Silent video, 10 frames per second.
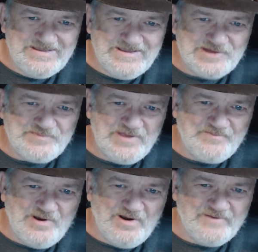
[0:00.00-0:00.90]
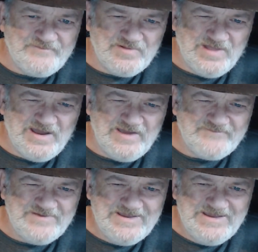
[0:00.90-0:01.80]
it's be a part of your
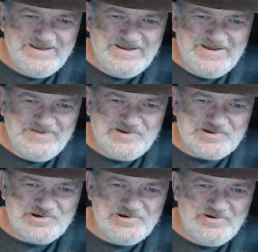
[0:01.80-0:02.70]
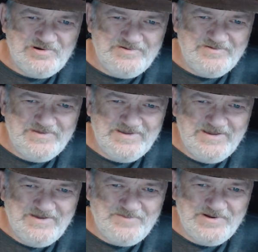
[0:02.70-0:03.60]
life. That's true.
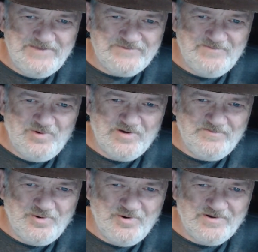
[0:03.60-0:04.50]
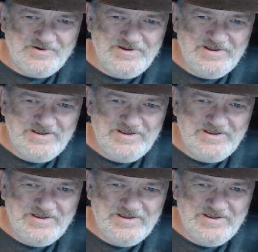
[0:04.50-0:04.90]
But even more important,